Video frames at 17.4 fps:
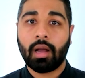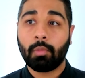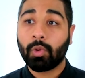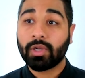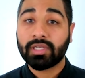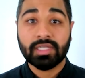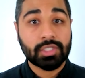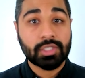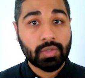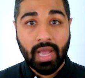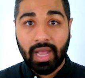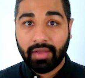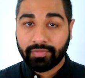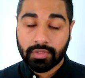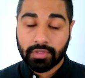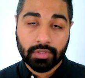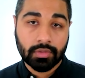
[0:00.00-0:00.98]
What did you
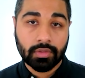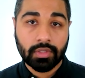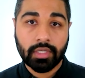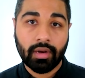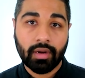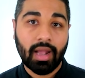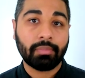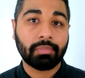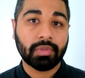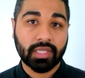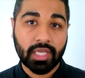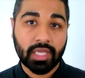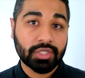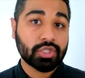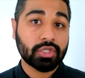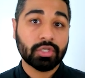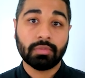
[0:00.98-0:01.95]
have to do to your
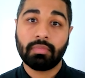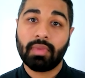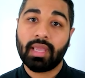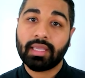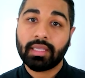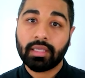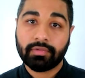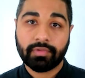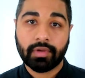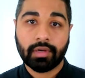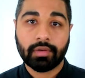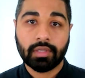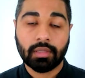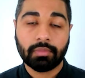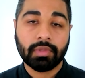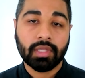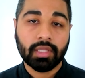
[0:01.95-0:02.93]
application to make it
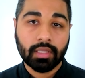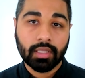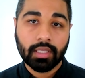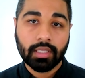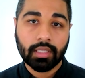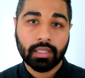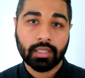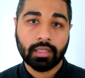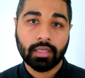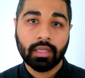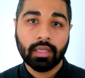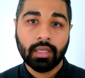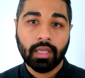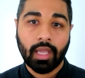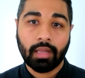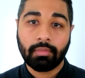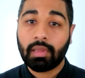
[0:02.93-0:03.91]
very appealing? And
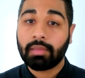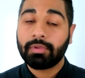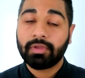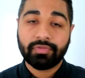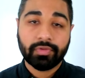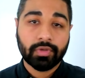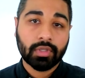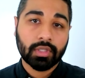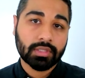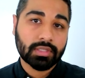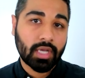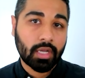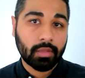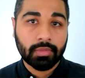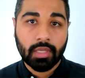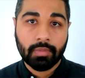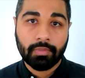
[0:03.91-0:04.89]
maybe if you could
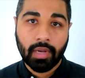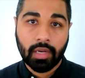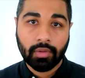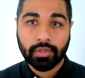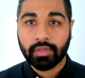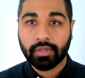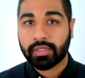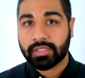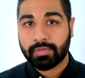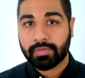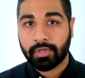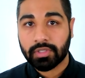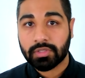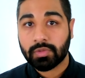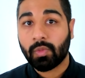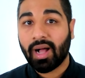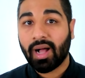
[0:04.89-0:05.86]
tell me about your
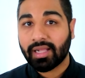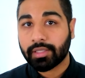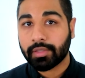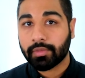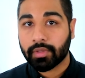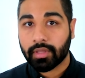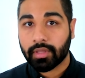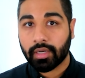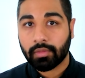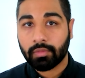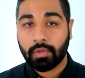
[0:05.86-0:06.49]
experience while you were there.